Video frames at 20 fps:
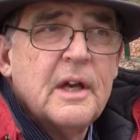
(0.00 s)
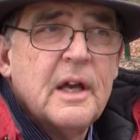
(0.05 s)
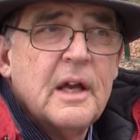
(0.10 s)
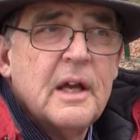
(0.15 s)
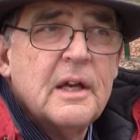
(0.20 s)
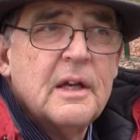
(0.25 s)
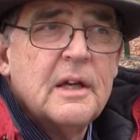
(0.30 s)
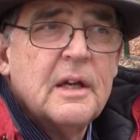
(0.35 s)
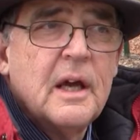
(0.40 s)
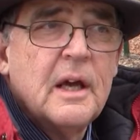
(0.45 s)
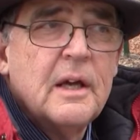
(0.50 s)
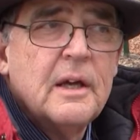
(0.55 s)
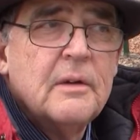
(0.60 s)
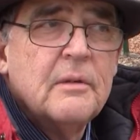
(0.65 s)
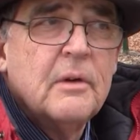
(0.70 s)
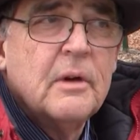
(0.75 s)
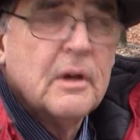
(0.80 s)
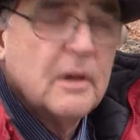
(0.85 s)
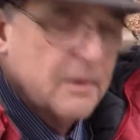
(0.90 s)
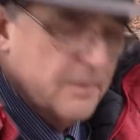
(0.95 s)
And I
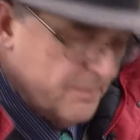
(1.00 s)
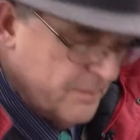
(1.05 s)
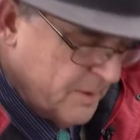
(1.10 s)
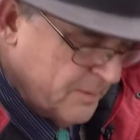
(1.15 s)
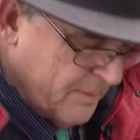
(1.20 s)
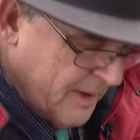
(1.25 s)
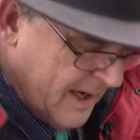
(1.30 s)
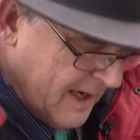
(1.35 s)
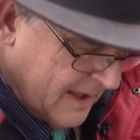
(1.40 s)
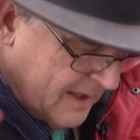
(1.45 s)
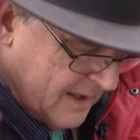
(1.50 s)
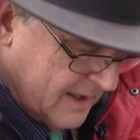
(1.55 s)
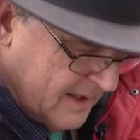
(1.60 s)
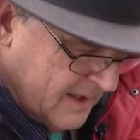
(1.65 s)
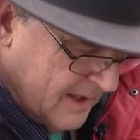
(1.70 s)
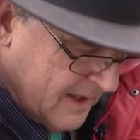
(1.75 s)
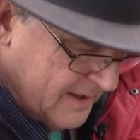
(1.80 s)
will be back